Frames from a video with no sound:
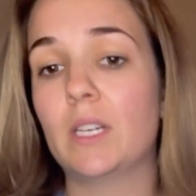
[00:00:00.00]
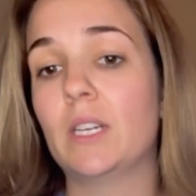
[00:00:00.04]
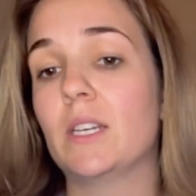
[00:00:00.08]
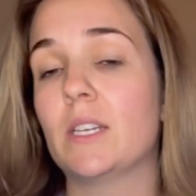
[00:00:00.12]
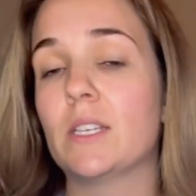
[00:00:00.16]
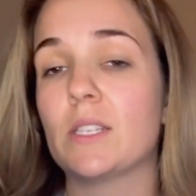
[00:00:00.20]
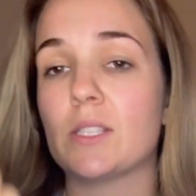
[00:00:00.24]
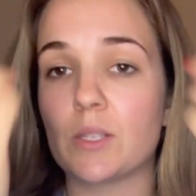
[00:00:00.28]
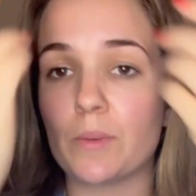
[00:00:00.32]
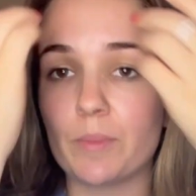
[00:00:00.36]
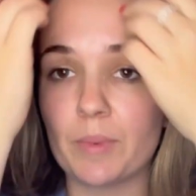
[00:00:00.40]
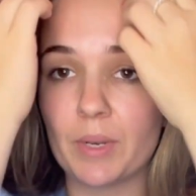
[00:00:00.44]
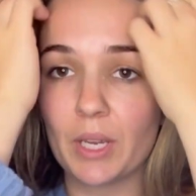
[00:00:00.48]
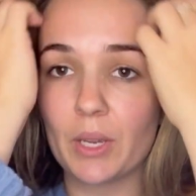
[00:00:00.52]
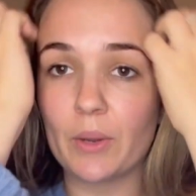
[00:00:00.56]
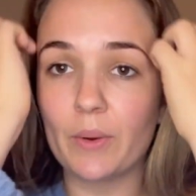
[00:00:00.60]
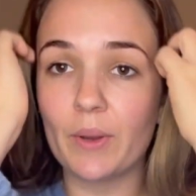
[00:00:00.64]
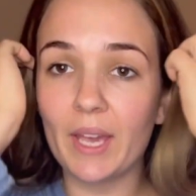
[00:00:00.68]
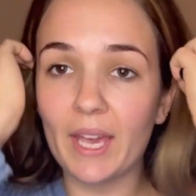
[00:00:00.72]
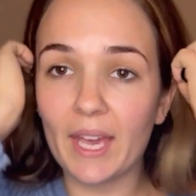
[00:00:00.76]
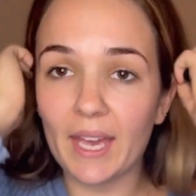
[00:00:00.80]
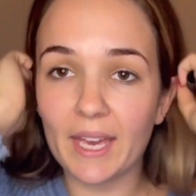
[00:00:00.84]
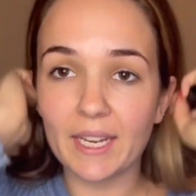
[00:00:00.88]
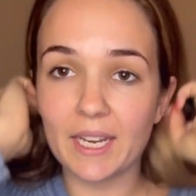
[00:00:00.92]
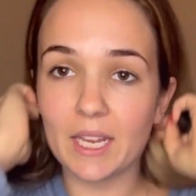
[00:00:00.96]
So I'm going to go
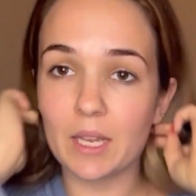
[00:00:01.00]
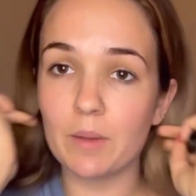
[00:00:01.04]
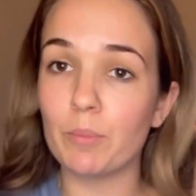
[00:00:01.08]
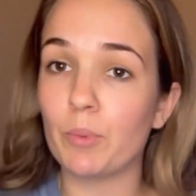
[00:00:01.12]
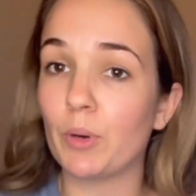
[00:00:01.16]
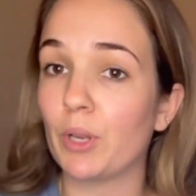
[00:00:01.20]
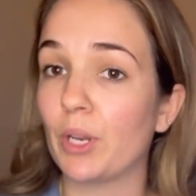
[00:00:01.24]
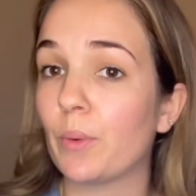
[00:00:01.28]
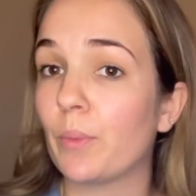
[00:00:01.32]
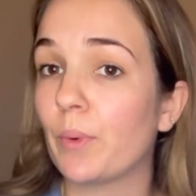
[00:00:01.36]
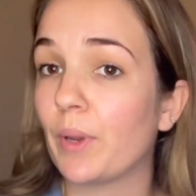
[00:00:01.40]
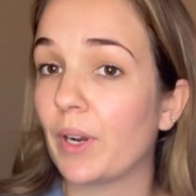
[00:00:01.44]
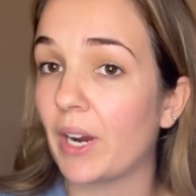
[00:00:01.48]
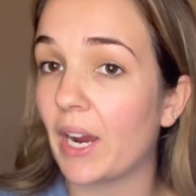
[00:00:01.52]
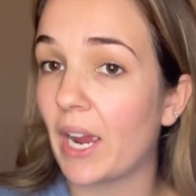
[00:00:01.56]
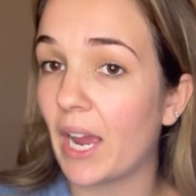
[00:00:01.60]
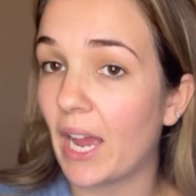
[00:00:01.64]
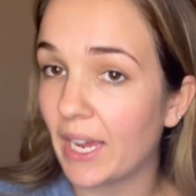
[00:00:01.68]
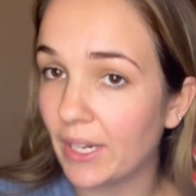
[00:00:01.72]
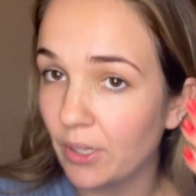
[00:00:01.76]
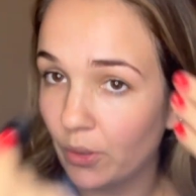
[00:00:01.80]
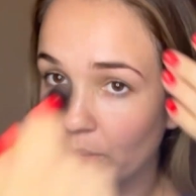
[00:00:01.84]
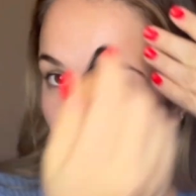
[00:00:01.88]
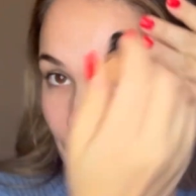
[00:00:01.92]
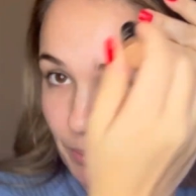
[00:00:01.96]
ahead and put it where
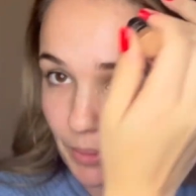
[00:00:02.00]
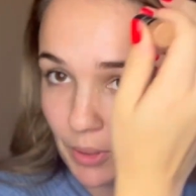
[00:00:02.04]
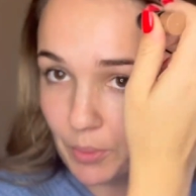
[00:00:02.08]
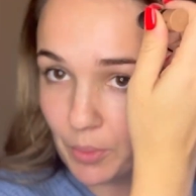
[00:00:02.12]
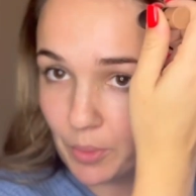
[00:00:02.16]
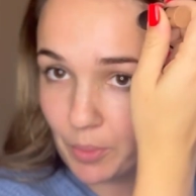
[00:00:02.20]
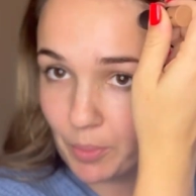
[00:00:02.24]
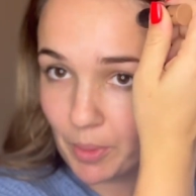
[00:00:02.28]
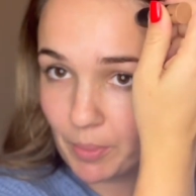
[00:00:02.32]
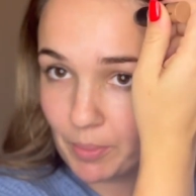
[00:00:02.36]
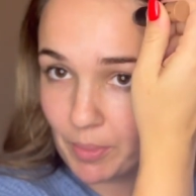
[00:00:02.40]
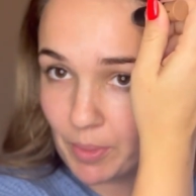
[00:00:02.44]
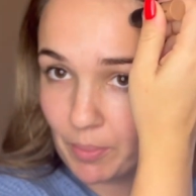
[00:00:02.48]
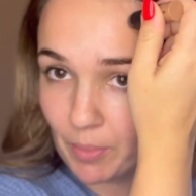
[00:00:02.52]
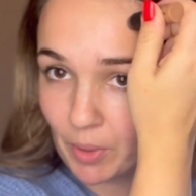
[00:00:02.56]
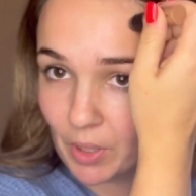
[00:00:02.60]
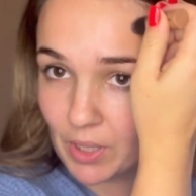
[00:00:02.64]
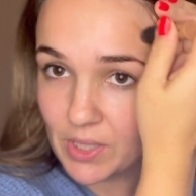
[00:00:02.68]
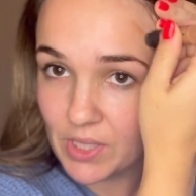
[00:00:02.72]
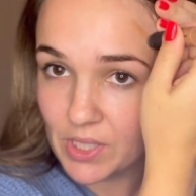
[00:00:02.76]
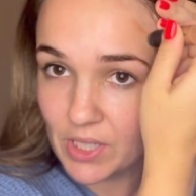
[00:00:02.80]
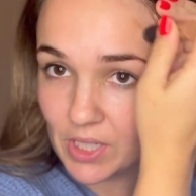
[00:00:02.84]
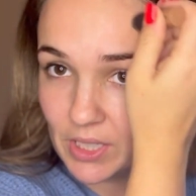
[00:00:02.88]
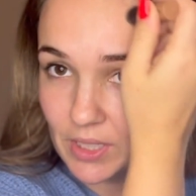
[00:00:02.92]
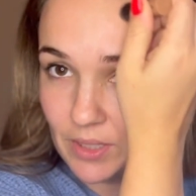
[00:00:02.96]
I normally would put my
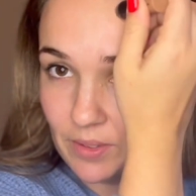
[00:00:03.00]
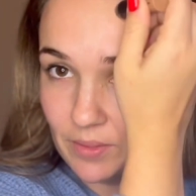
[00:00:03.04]
bronzer.